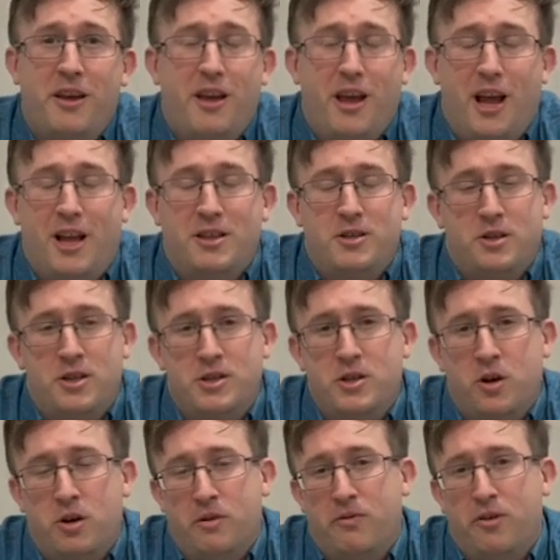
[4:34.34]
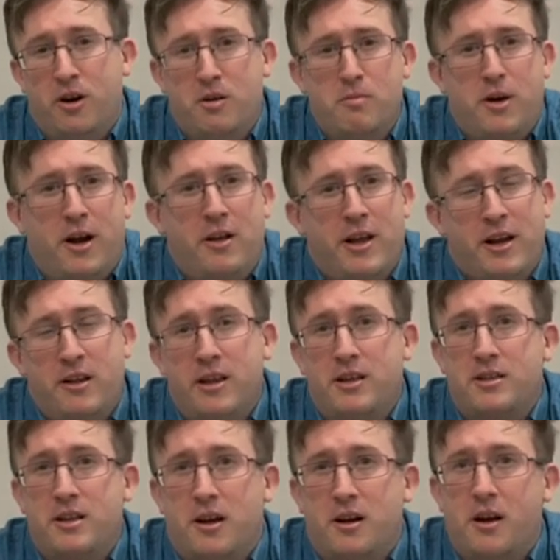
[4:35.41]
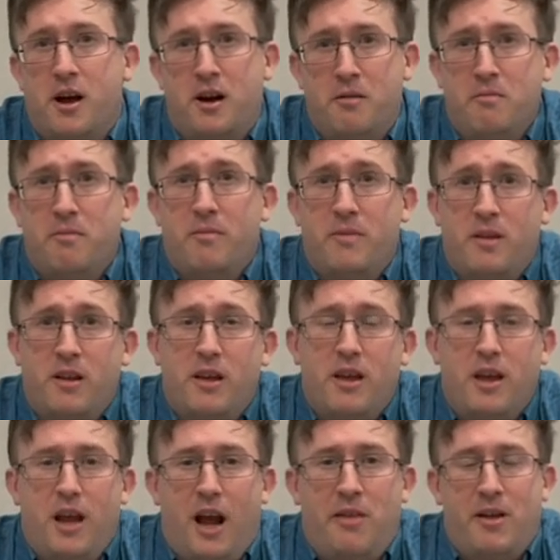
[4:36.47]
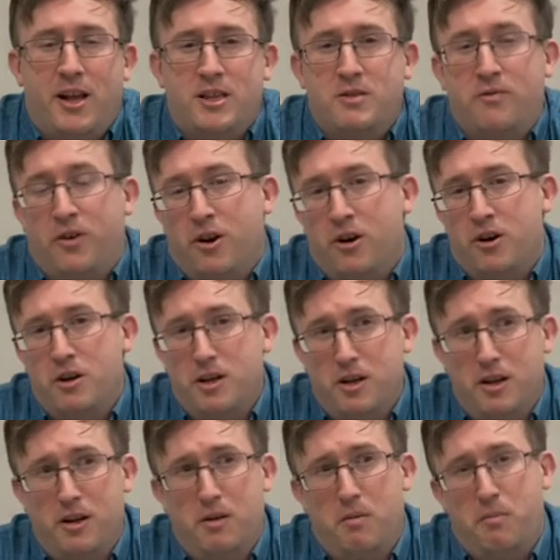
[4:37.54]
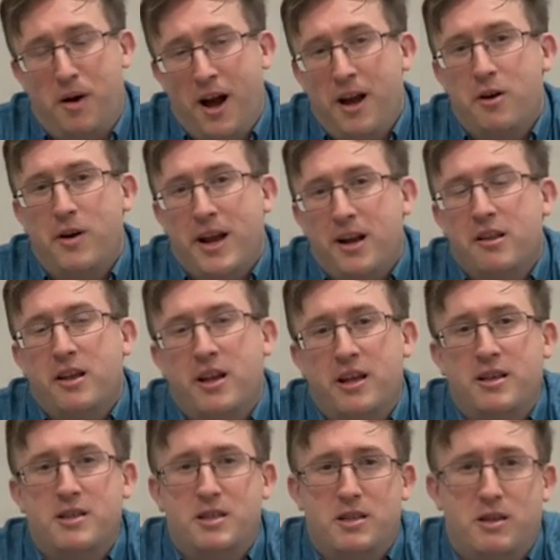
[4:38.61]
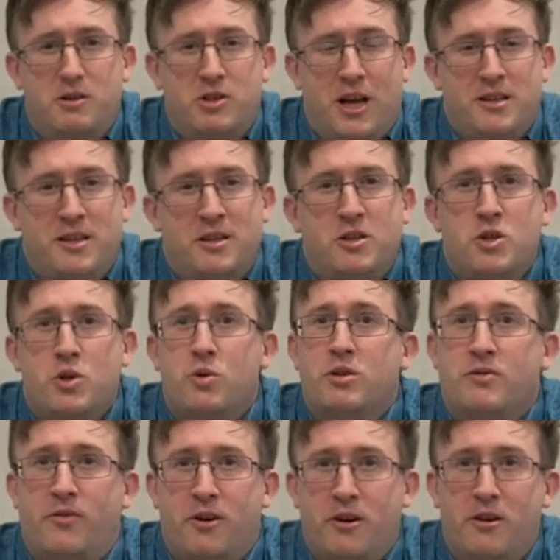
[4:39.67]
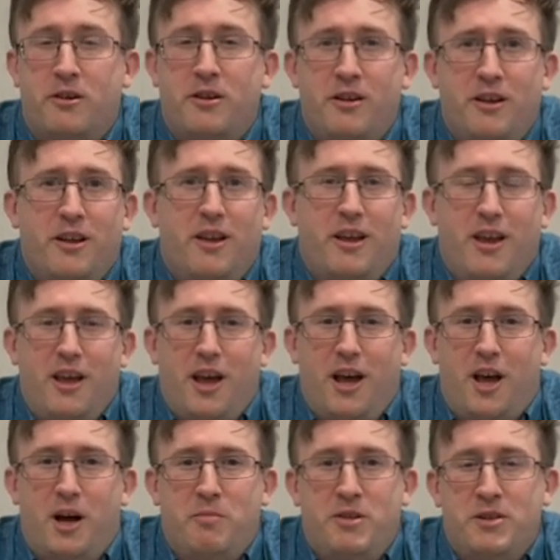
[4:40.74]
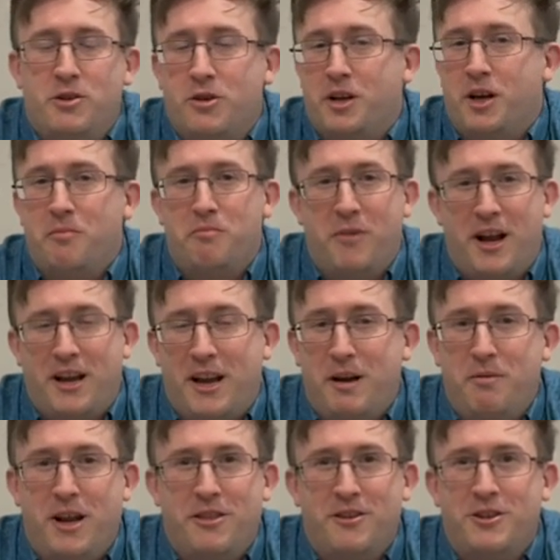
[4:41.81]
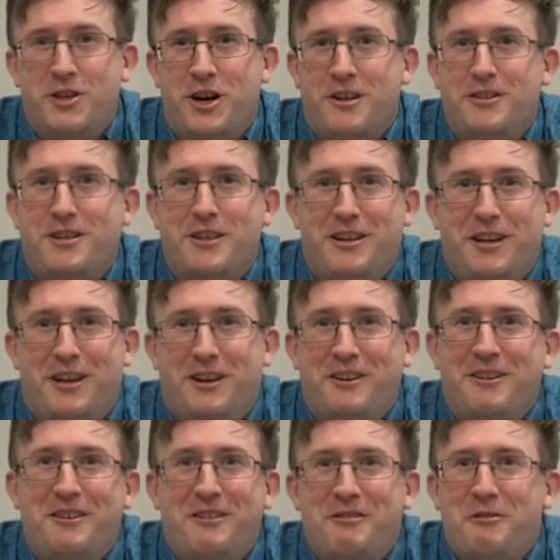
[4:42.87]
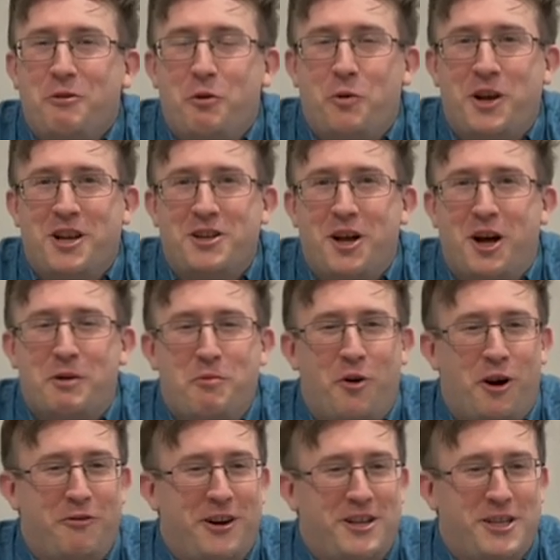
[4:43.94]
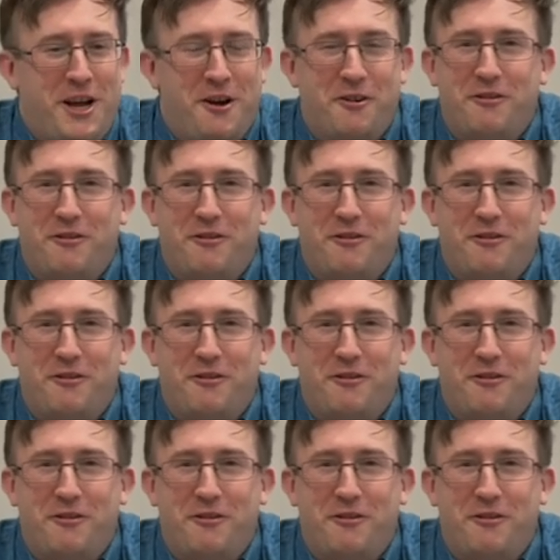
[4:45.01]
And so just go to vernbioanalytics.com, and that's Vern Bioanalytics, as in Jules Verne. Just look up my name, Nathan Johnson, and we can talk more, reach out.